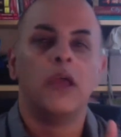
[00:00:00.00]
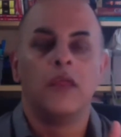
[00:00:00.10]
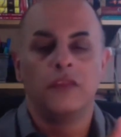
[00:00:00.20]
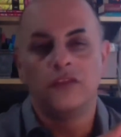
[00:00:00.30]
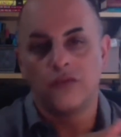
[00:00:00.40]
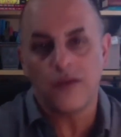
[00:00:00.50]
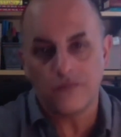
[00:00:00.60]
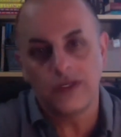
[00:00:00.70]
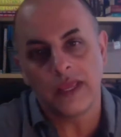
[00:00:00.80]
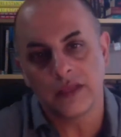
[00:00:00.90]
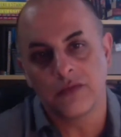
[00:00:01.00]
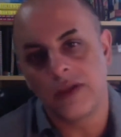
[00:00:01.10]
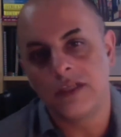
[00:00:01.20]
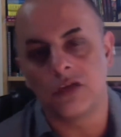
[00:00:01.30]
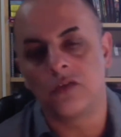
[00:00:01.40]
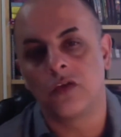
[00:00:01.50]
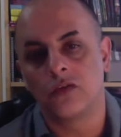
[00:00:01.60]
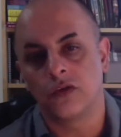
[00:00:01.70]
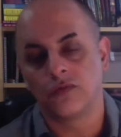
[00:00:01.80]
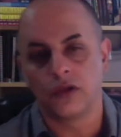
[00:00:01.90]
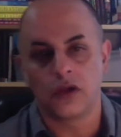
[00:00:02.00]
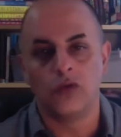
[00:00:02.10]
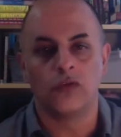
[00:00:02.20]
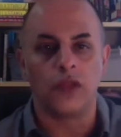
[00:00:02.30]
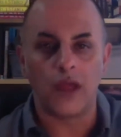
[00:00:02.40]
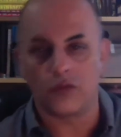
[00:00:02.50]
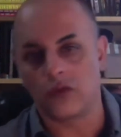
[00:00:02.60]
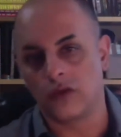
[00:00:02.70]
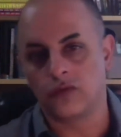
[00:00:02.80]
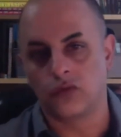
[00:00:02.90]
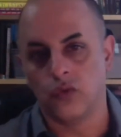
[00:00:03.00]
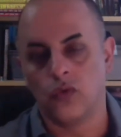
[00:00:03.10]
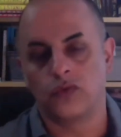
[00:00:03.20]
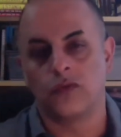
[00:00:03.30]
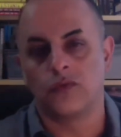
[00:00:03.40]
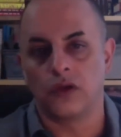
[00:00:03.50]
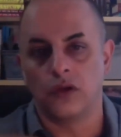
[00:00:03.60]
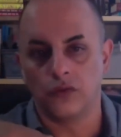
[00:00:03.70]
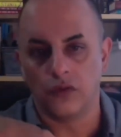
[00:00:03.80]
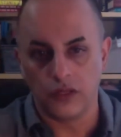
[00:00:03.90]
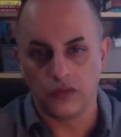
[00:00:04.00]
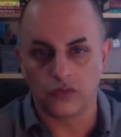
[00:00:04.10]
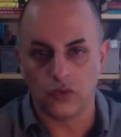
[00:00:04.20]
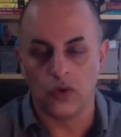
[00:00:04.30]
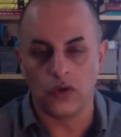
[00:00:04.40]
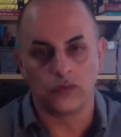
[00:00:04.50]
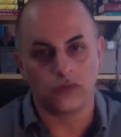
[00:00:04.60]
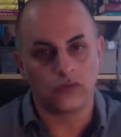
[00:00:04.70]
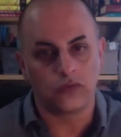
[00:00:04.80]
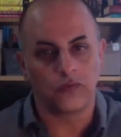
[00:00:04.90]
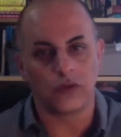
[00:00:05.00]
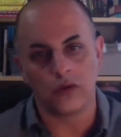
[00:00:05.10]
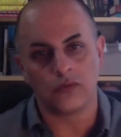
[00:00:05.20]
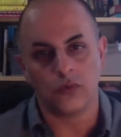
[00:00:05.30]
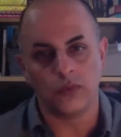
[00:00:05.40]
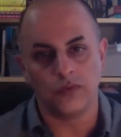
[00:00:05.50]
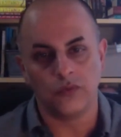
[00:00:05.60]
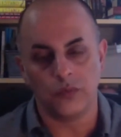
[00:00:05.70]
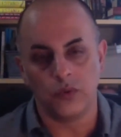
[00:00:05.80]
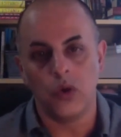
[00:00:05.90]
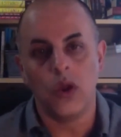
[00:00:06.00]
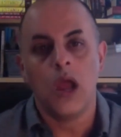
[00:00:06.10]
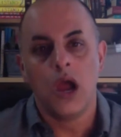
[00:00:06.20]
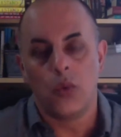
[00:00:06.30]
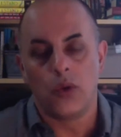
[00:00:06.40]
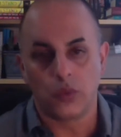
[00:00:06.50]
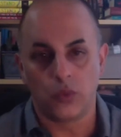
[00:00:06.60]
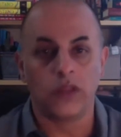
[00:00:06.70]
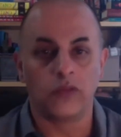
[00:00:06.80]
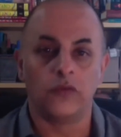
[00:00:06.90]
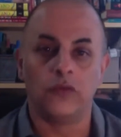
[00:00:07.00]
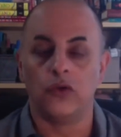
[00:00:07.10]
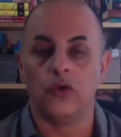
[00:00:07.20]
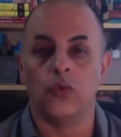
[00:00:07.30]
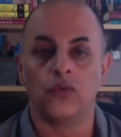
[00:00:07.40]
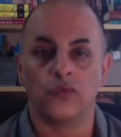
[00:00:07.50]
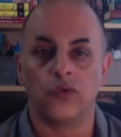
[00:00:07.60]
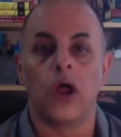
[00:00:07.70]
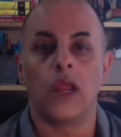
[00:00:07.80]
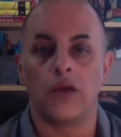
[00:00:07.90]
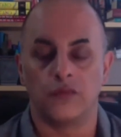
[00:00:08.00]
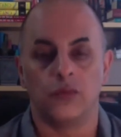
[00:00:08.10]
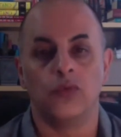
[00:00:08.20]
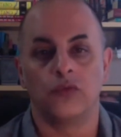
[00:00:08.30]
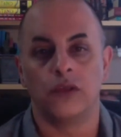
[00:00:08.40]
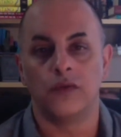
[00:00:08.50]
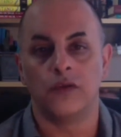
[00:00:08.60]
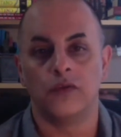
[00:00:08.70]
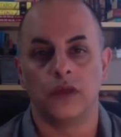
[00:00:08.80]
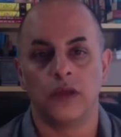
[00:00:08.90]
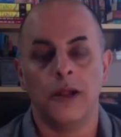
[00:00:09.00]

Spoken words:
these are everyday adventures. So stuff that goes on outside school, stuff that goes on in school, and also stuff that goes on with the football. And what I wanted to do was write a football series that